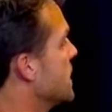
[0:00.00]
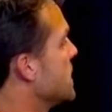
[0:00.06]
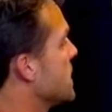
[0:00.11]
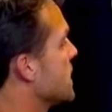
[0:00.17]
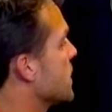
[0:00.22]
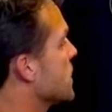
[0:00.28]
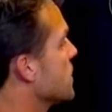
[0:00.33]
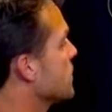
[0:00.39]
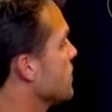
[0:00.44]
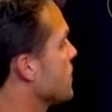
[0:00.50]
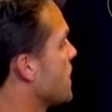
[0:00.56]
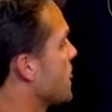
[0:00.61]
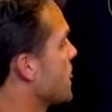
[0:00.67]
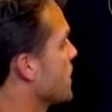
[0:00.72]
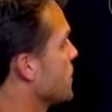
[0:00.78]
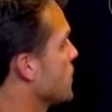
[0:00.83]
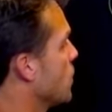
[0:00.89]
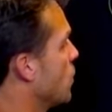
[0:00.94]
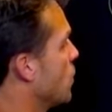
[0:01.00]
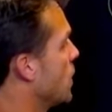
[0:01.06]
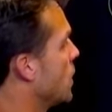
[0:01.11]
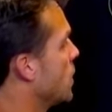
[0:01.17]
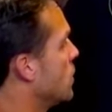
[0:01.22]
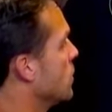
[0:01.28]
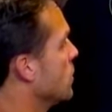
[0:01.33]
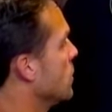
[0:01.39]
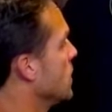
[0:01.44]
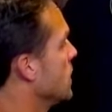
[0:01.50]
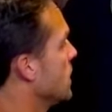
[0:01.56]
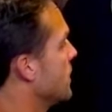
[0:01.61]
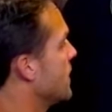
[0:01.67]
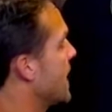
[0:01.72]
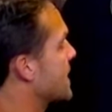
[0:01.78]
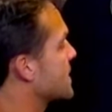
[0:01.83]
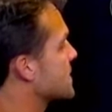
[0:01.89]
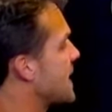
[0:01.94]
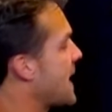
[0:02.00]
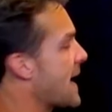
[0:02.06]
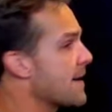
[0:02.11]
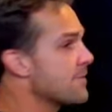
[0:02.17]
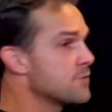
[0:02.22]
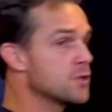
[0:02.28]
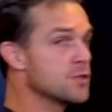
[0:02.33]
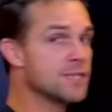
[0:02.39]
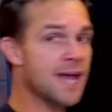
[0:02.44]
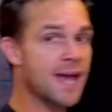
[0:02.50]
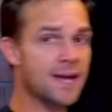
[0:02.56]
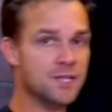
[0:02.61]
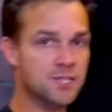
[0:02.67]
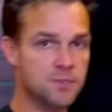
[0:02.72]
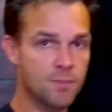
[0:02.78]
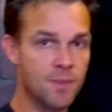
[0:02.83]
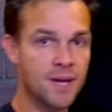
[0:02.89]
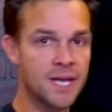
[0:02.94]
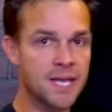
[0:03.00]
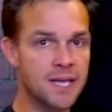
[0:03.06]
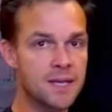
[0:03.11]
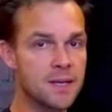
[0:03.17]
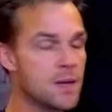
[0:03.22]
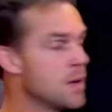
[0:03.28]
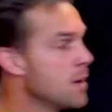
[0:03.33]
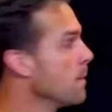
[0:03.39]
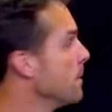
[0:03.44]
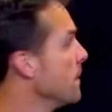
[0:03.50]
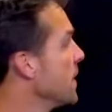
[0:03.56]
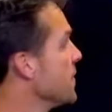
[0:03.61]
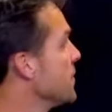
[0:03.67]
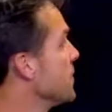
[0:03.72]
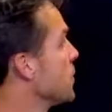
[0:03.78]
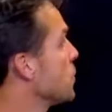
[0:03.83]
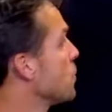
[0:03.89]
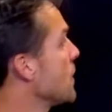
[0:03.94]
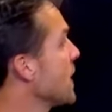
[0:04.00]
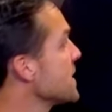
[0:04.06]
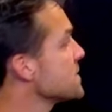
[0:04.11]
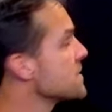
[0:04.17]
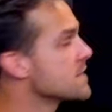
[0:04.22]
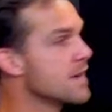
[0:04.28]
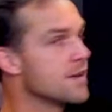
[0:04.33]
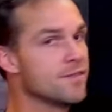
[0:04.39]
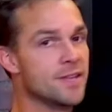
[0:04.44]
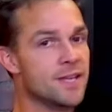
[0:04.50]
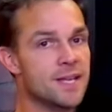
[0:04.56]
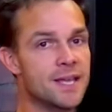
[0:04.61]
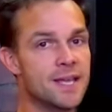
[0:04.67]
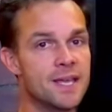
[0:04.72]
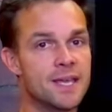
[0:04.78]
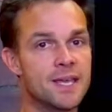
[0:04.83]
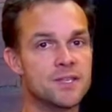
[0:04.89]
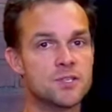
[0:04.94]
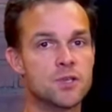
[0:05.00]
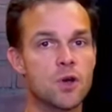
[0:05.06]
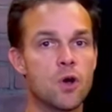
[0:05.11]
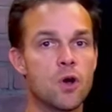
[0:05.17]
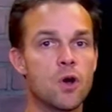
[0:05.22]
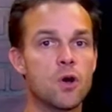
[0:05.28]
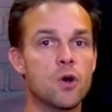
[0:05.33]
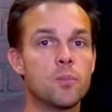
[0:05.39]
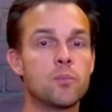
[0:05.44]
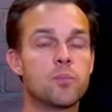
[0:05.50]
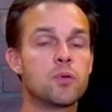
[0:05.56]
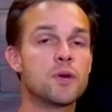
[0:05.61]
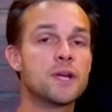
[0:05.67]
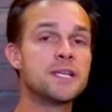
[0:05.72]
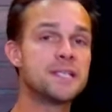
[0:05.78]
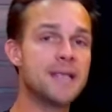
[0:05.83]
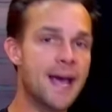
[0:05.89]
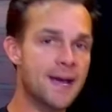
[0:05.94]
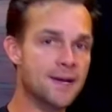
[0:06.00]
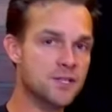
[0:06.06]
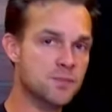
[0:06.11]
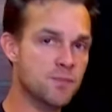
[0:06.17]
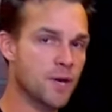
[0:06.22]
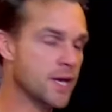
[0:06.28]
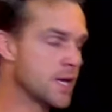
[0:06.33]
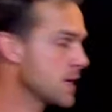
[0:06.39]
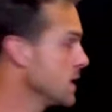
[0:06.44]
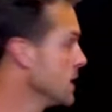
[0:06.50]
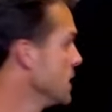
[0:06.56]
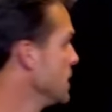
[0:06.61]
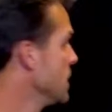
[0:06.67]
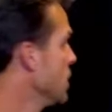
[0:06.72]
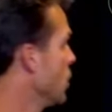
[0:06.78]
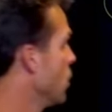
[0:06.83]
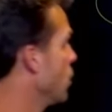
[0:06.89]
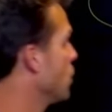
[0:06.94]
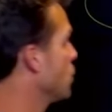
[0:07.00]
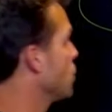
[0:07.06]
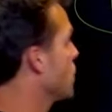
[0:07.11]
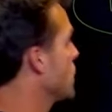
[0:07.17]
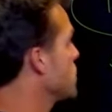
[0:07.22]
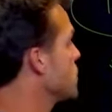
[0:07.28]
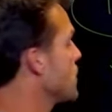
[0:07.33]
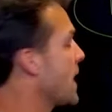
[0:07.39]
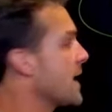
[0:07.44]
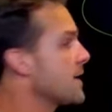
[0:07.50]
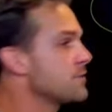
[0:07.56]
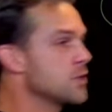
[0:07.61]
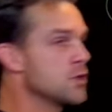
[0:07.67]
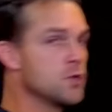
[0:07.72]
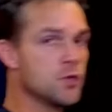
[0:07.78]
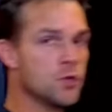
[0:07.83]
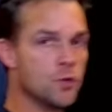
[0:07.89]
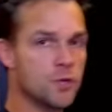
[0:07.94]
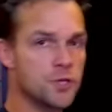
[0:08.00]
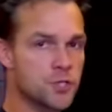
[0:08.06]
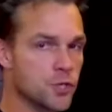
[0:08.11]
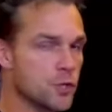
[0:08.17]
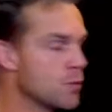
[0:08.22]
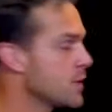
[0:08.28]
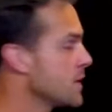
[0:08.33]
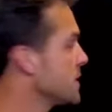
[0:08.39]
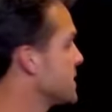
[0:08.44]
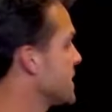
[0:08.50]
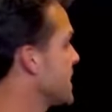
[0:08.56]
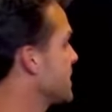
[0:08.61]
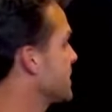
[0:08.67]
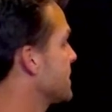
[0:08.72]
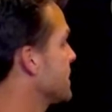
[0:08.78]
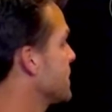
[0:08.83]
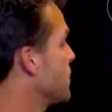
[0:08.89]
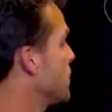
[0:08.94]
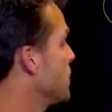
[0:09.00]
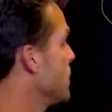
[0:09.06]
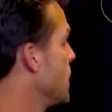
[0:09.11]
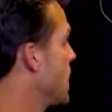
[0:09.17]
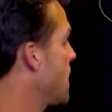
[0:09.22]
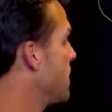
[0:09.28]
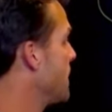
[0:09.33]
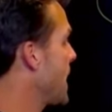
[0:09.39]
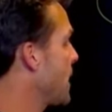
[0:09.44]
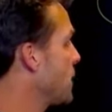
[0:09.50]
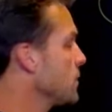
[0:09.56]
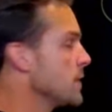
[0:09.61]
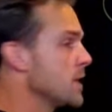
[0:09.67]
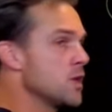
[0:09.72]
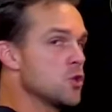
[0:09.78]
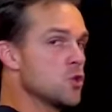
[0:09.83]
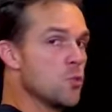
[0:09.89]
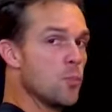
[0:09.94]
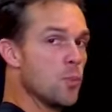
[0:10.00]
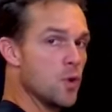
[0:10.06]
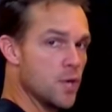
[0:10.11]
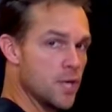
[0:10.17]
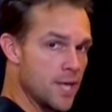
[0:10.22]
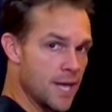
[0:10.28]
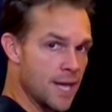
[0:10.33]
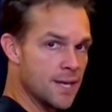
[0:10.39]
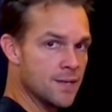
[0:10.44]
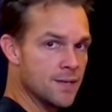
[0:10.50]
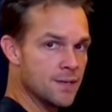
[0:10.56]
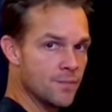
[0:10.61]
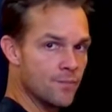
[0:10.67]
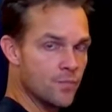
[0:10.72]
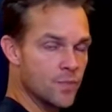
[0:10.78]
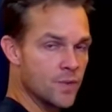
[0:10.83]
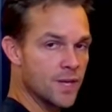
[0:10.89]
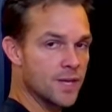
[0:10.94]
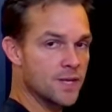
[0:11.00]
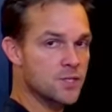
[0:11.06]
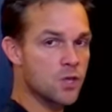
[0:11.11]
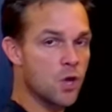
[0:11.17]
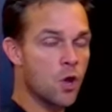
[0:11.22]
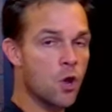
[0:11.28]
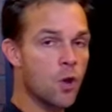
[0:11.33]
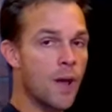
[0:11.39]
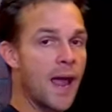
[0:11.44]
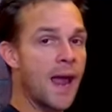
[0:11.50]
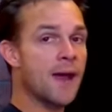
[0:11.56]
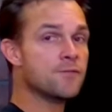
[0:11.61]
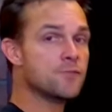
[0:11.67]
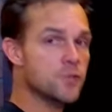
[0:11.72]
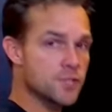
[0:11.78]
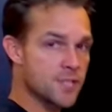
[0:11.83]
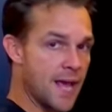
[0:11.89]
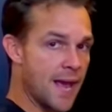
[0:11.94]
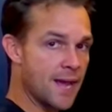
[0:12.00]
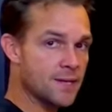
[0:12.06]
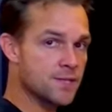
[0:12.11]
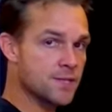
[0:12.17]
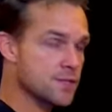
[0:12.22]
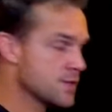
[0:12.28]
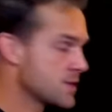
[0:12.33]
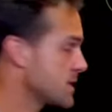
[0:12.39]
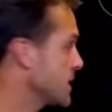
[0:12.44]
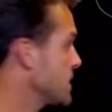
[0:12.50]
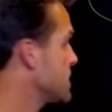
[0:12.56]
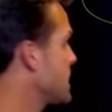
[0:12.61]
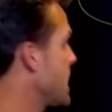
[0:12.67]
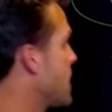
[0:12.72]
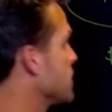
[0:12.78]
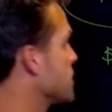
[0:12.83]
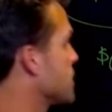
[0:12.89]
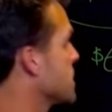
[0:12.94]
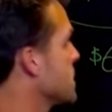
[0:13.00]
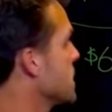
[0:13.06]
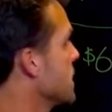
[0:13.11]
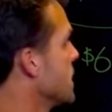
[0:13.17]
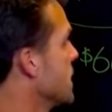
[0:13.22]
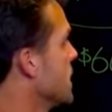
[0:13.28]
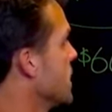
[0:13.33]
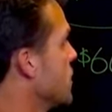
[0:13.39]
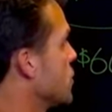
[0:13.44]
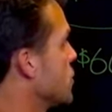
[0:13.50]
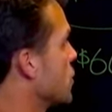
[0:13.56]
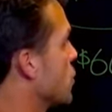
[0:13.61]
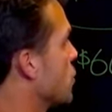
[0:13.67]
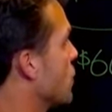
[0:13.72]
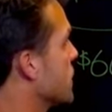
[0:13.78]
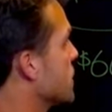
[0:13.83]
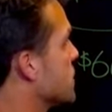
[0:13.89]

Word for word: in here. Well, that's after-tax money, but the rest of it is all pre-tax money. Well, what you have to do is you're going to take the amount that you put in, that is all after tax, 6,000, you're